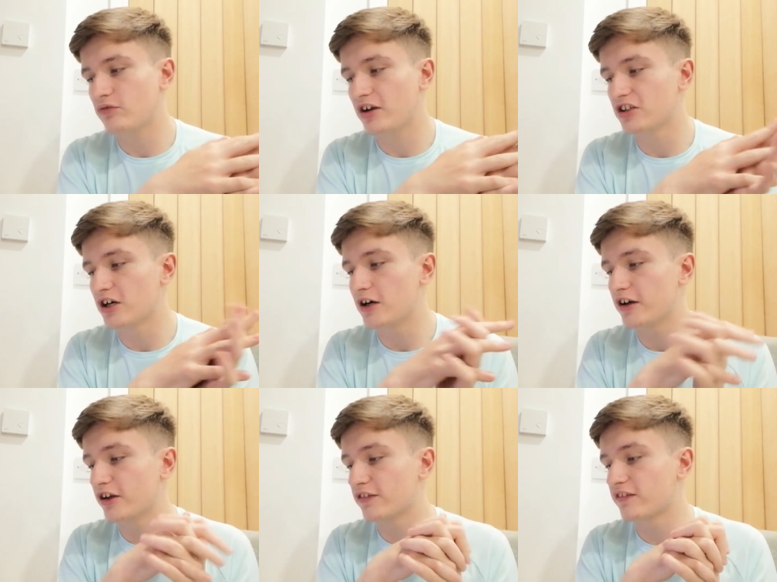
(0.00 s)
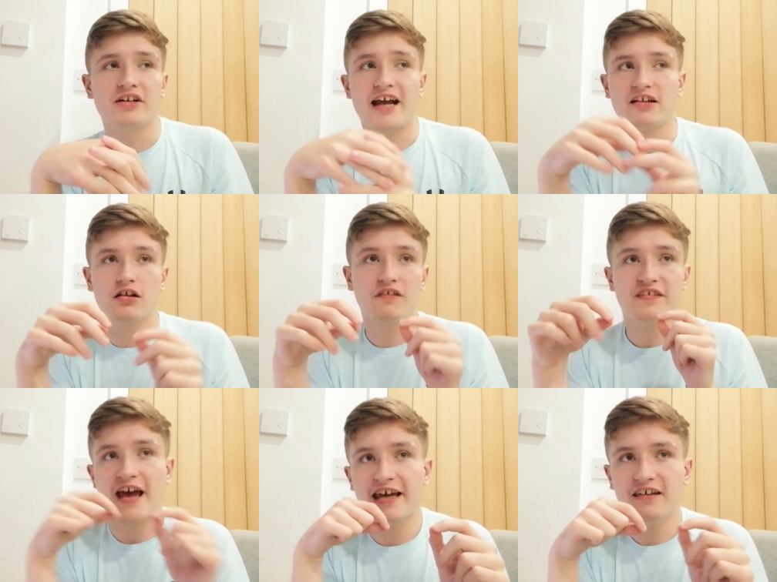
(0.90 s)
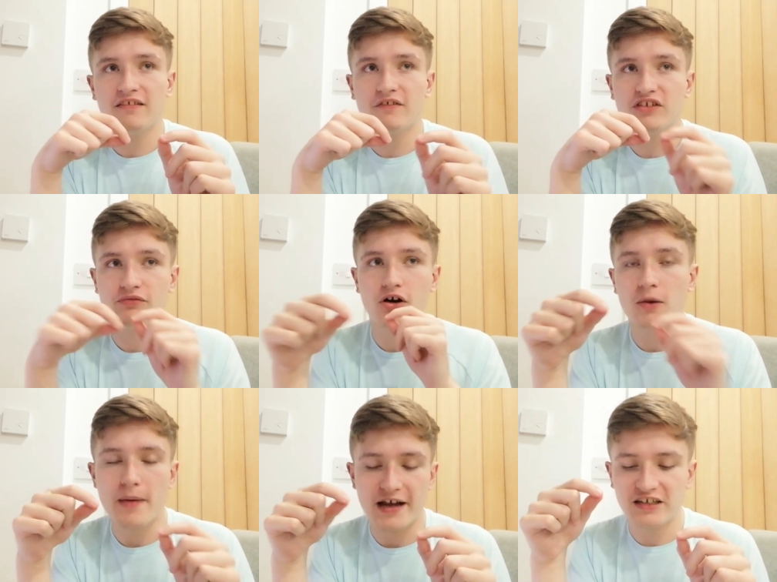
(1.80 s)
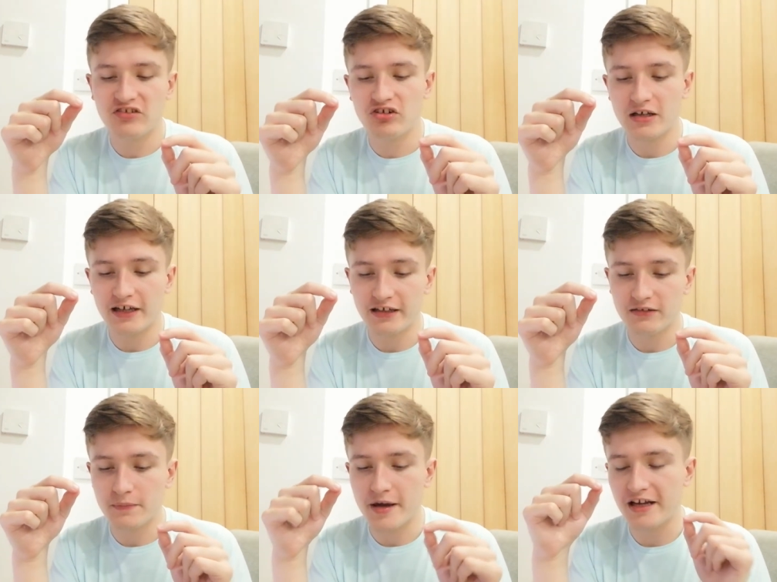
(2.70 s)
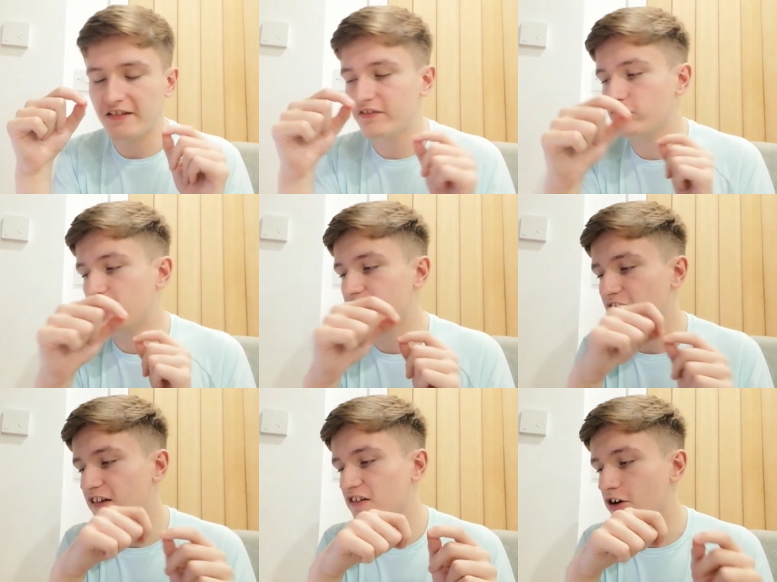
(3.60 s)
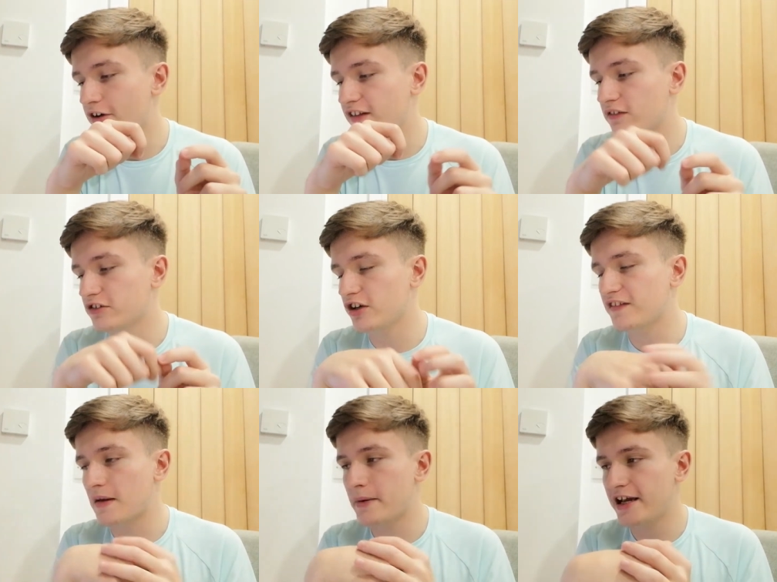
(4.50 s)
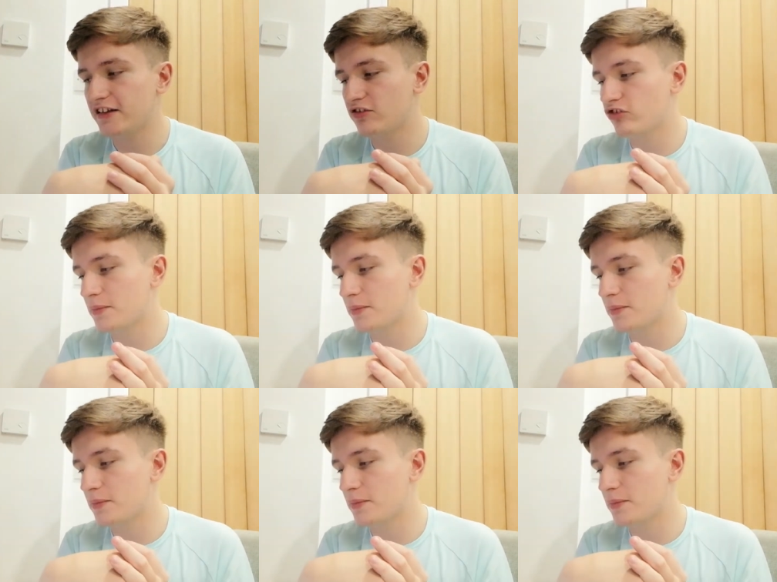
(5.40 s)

to eat or not. And when I had a little taste of the raw pastry, that like, the pastry tasted alright, so I use that pastry,